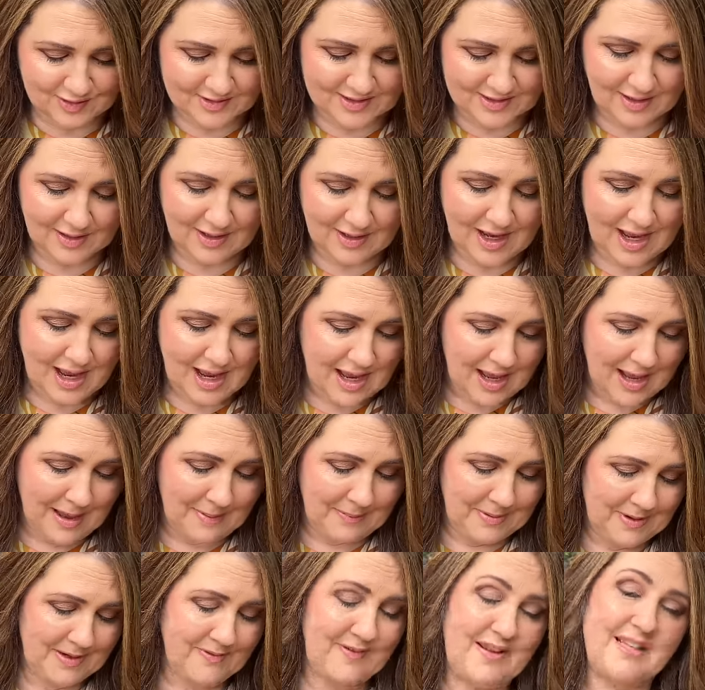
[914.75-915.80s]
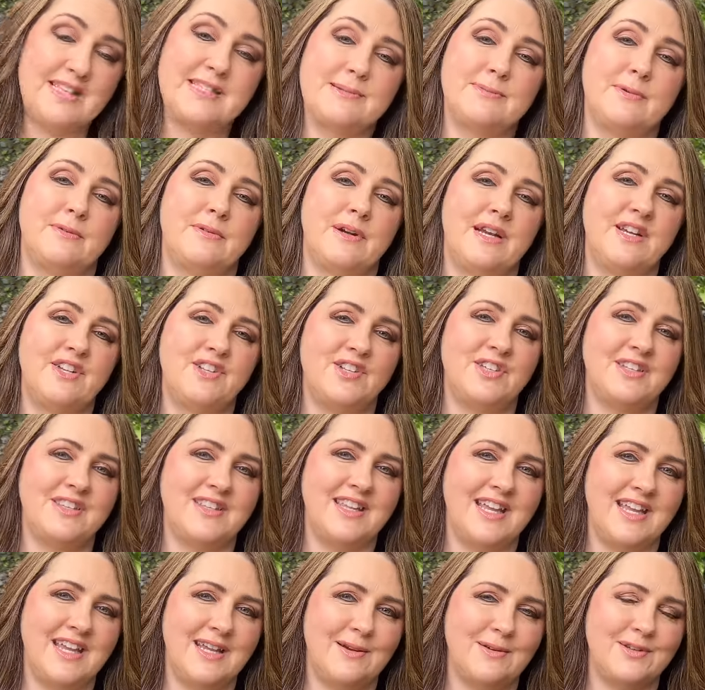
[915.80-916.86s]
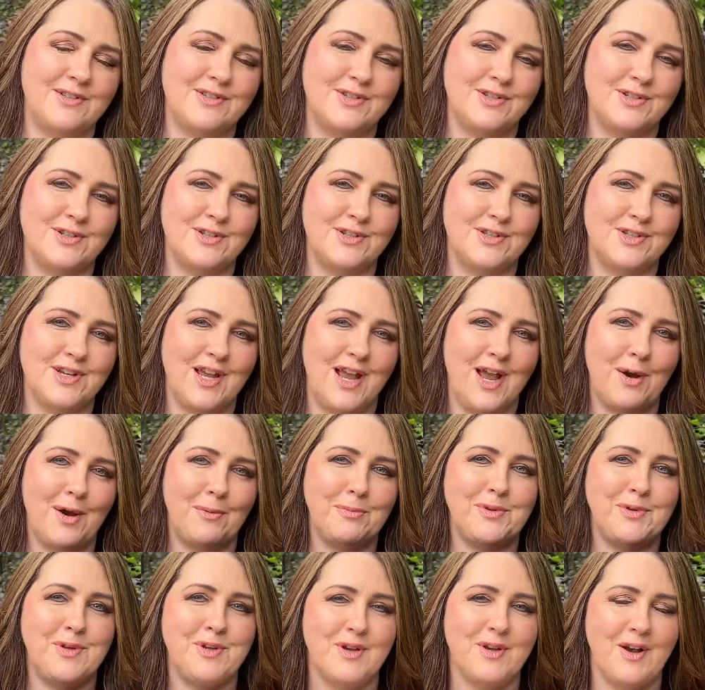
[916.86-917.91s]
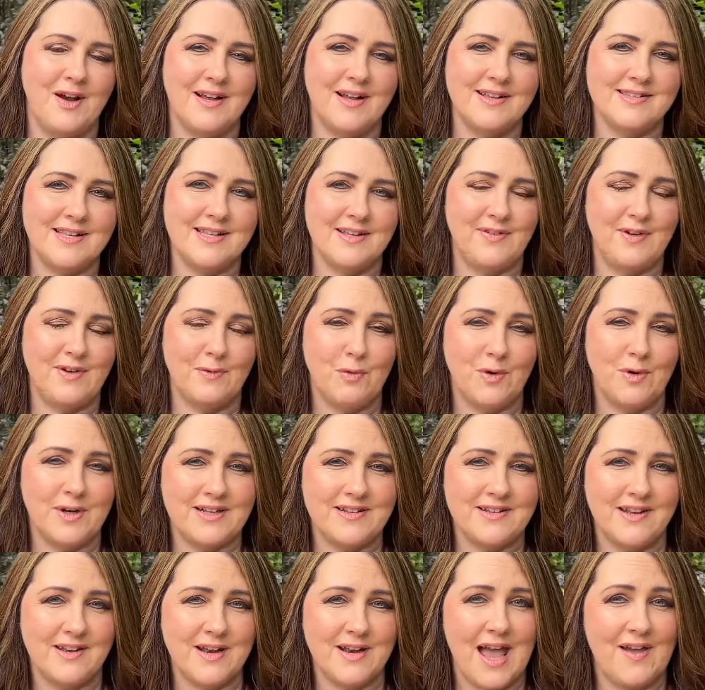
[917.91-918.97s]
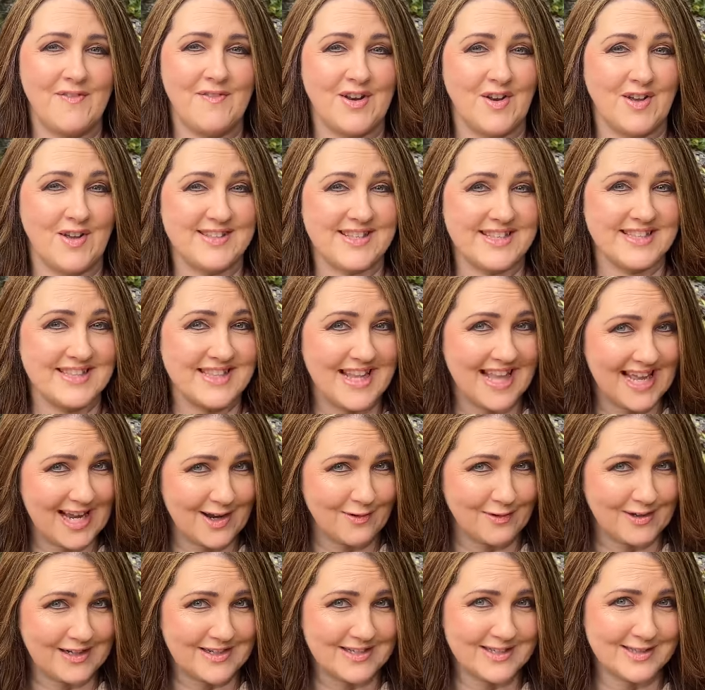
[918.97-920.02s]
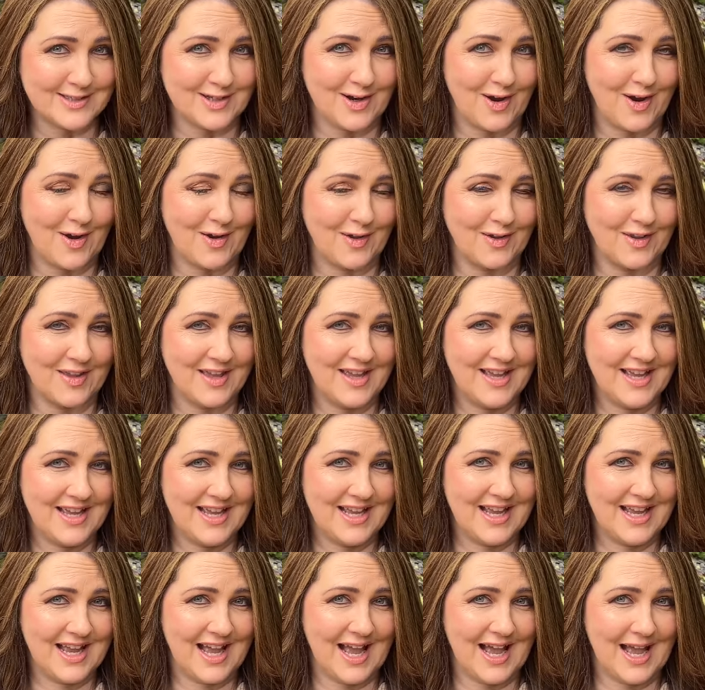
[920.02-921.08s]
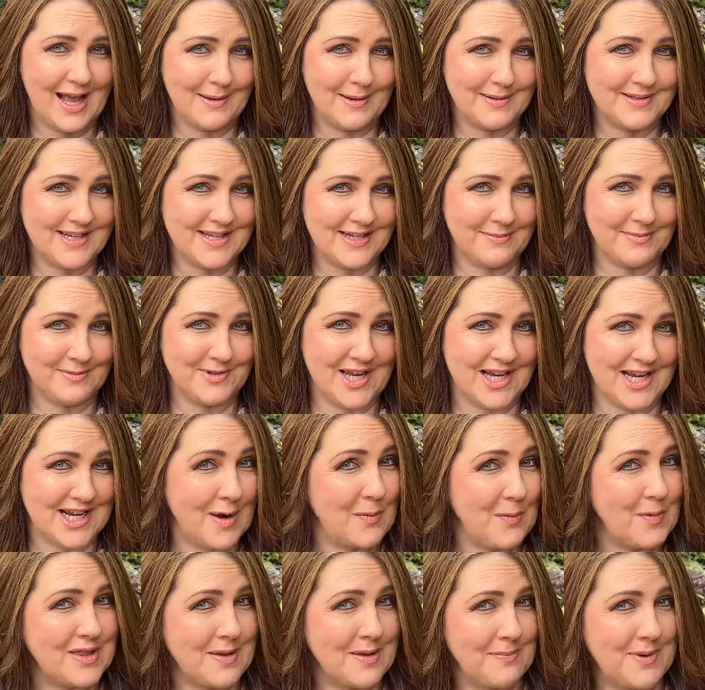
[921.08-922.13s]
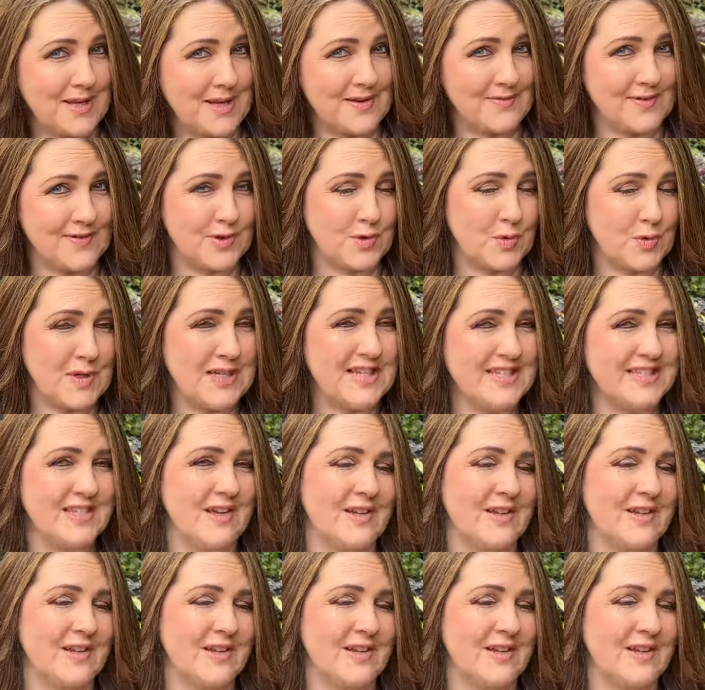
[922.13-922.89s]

So a bit of inspiration there to help you guys if you're wanting to have a nice layering style denim jacket with a bit of a twist.